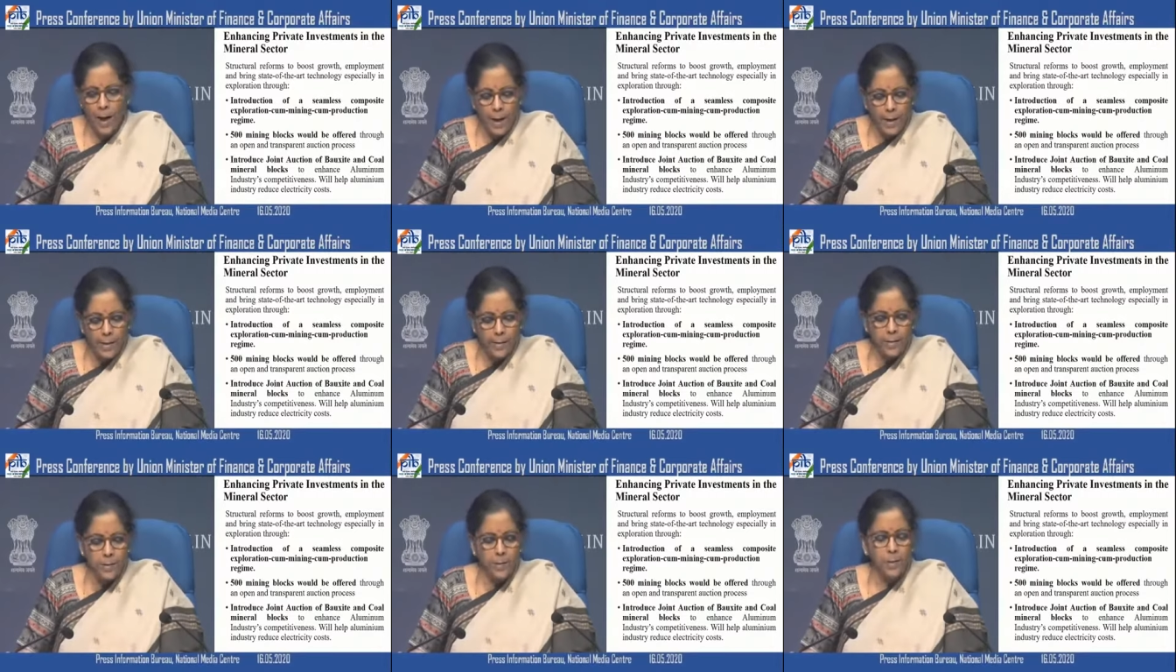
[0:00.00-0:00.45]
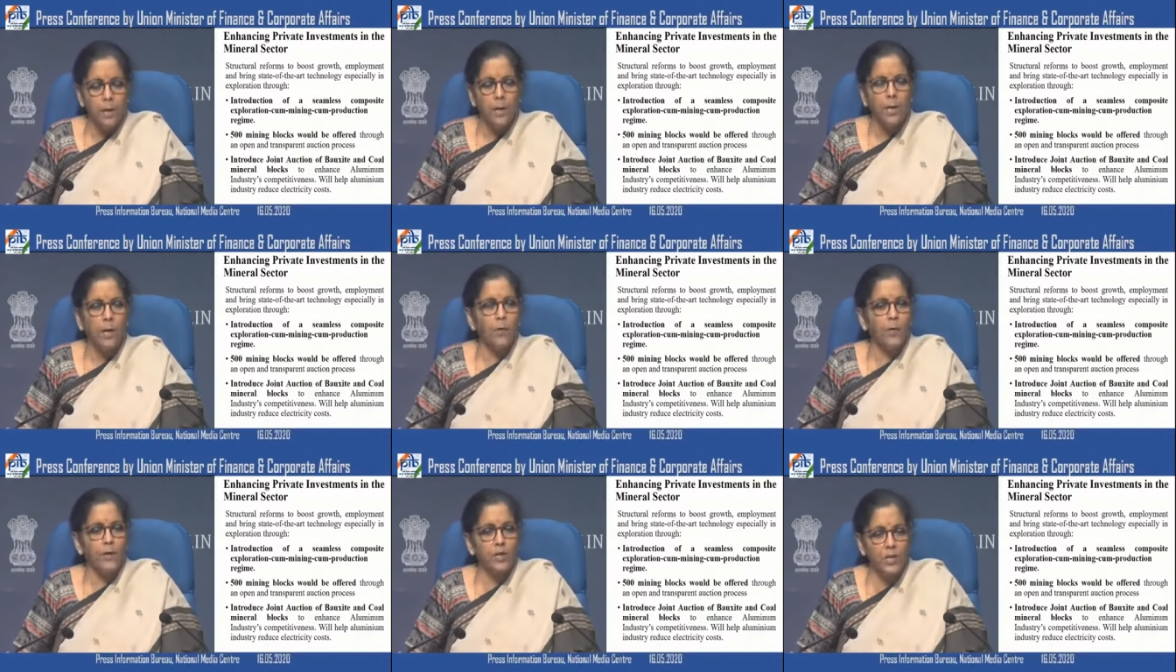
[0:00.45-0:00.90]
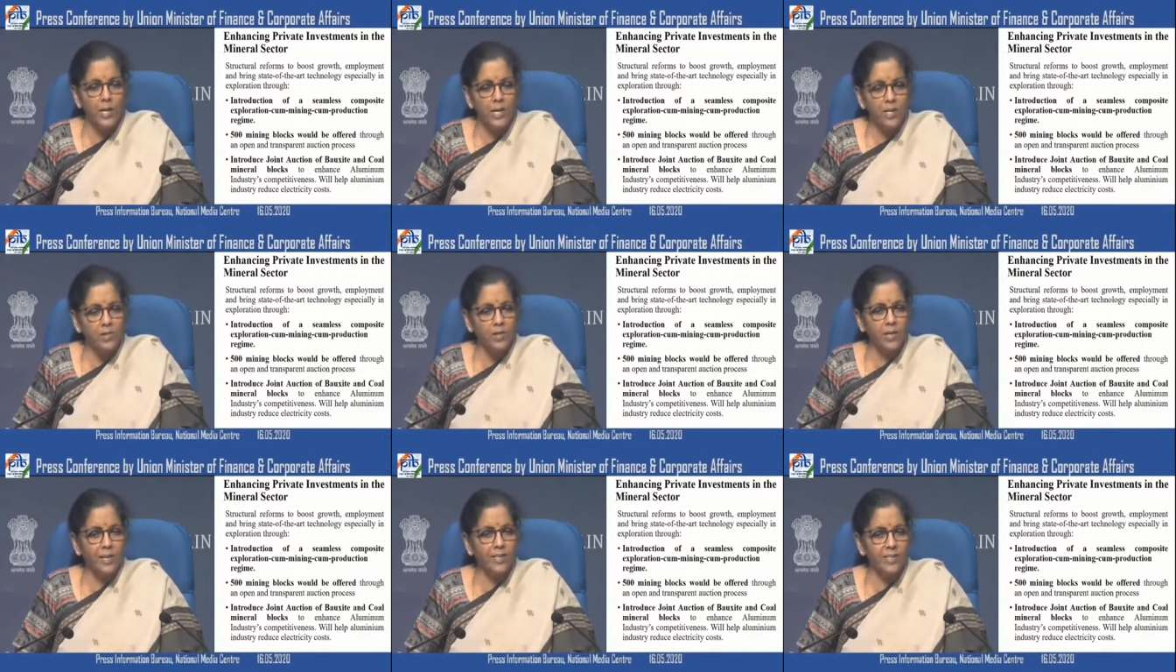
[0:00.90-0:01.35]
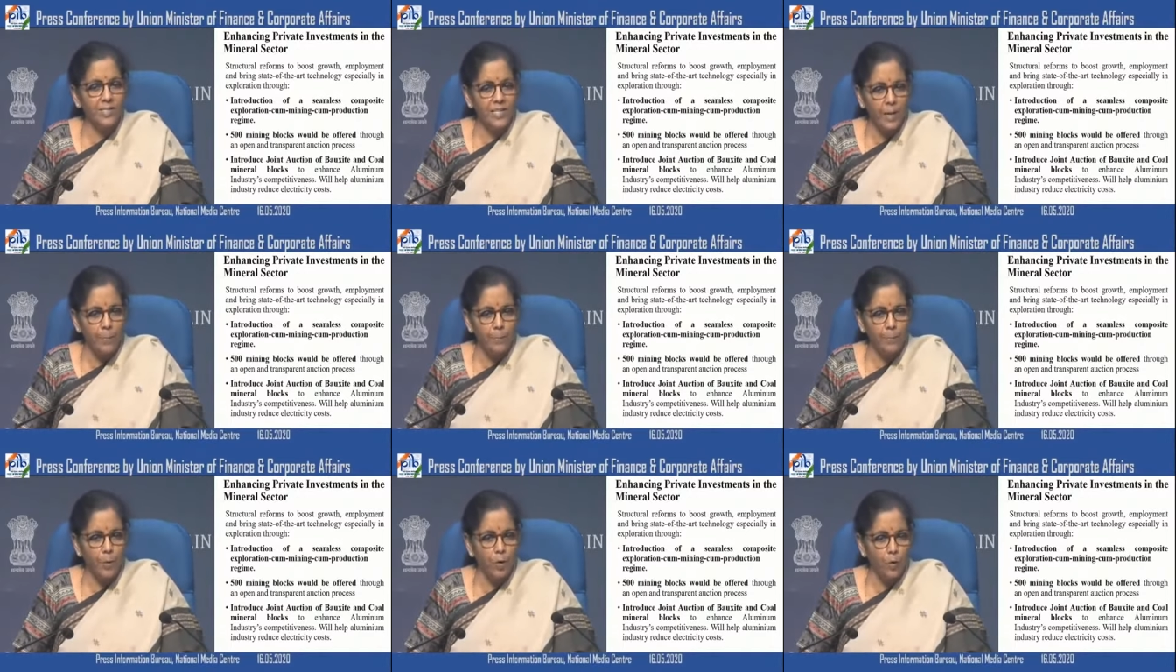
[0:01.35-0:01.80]
And if I take the
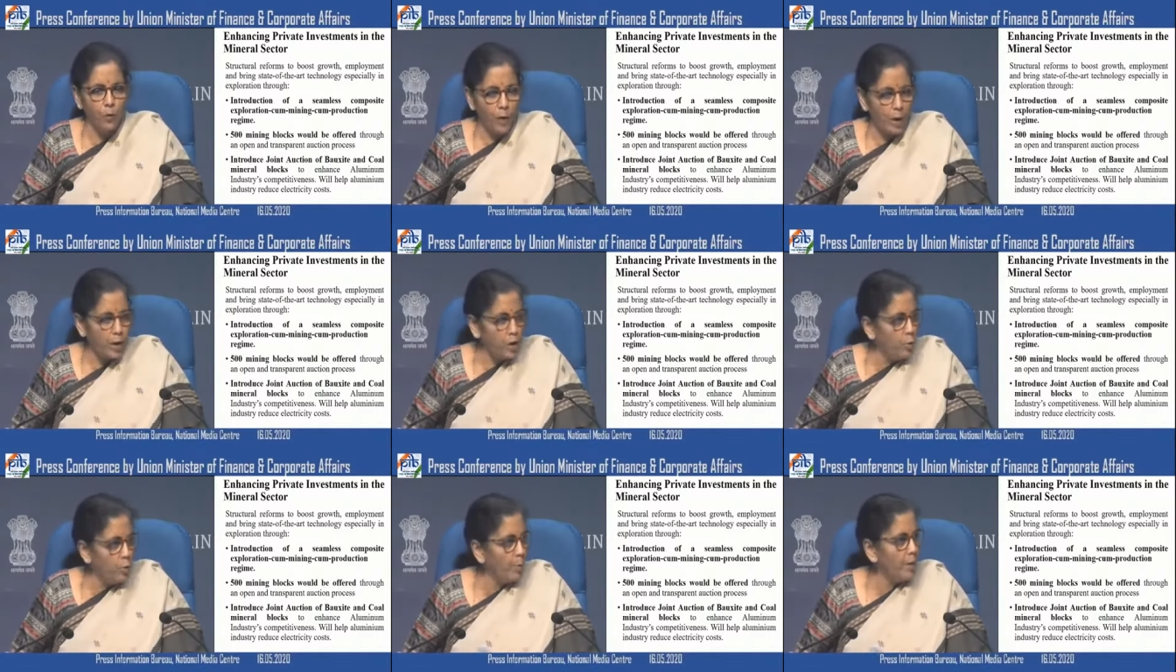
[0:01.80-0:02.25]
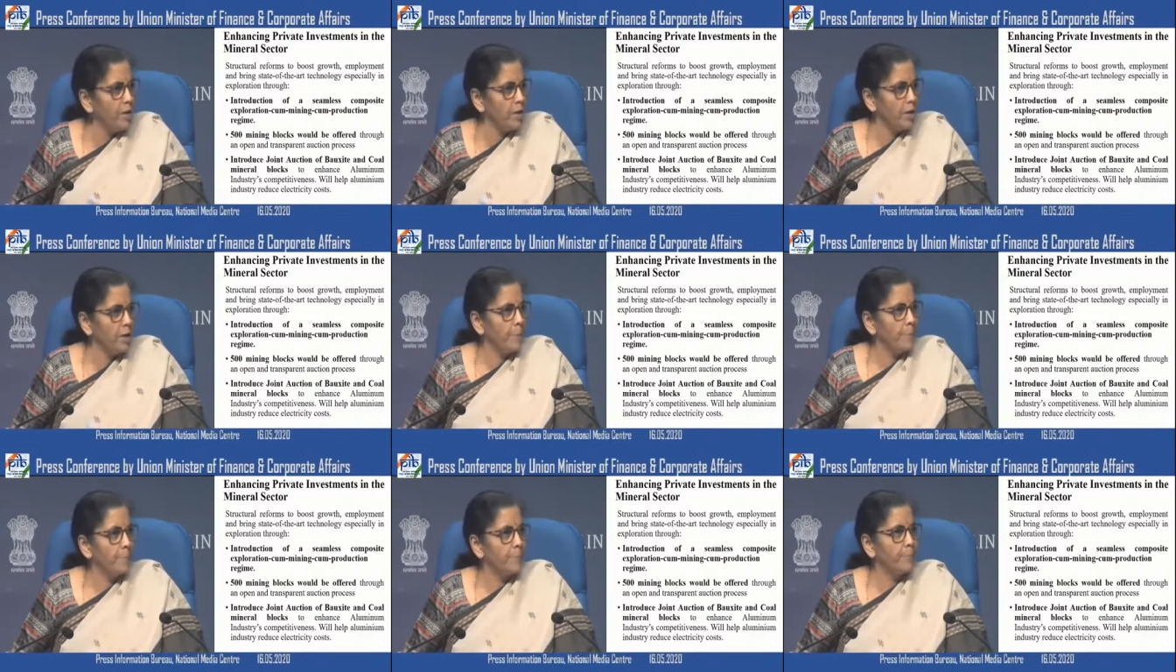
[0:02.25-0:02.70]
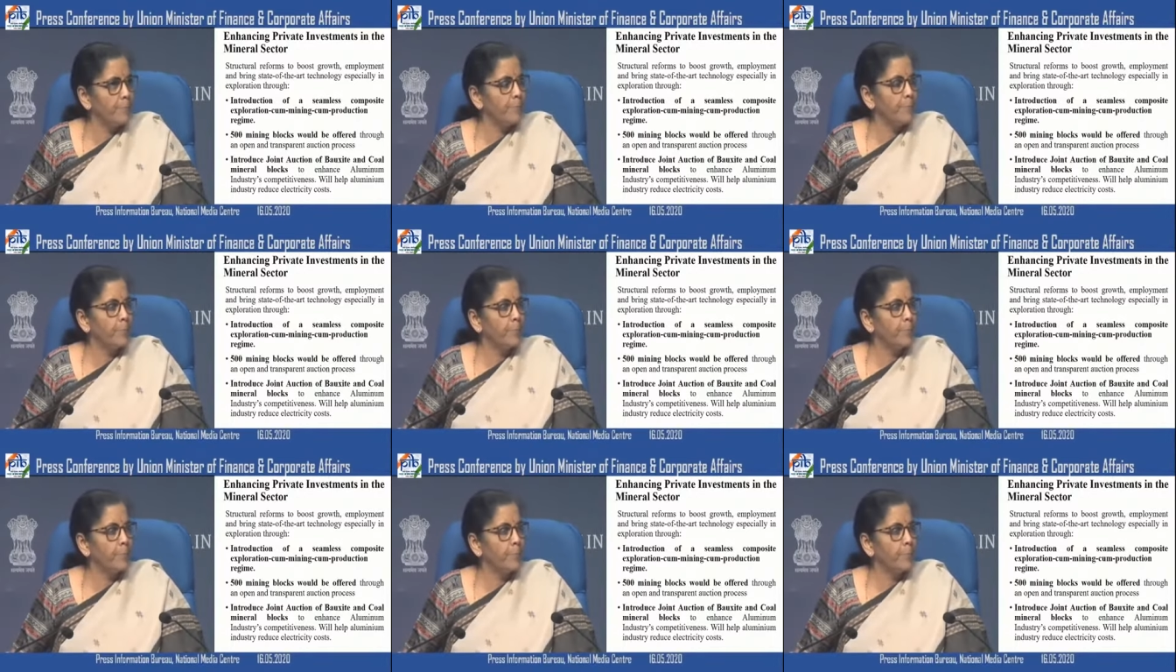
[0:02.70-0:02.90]
example of aluminium,